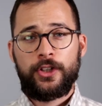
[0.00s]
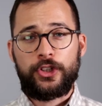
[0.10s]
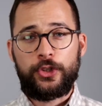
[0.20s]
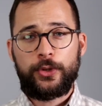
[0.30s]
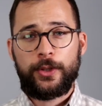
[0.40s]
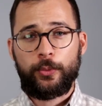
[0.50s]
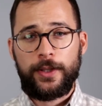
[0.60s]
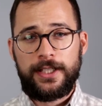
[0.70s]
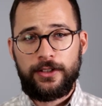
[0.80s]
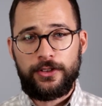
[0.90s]
you can
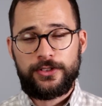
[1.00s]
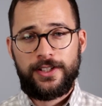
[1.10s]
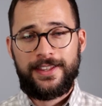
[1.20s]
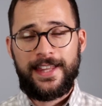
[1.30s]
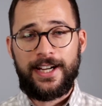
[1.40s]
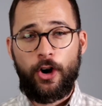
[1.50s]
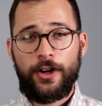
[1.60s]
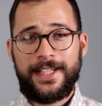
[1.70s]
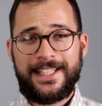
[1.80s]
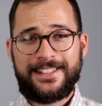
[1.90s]
reuse that
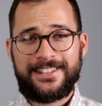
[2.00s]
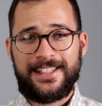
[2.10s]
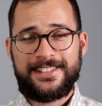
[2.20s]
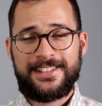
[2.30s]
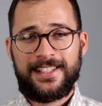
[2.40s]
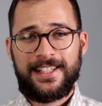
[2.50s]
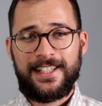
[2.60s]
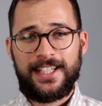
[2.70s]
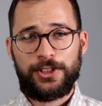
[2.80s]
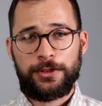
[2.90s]
already exist
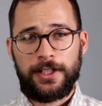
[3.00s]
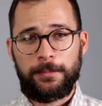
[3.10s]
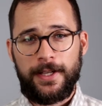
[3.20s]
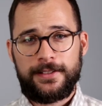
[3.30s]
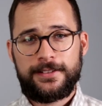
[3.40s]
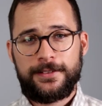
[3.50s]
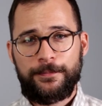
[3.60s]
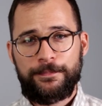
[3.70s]
in your database.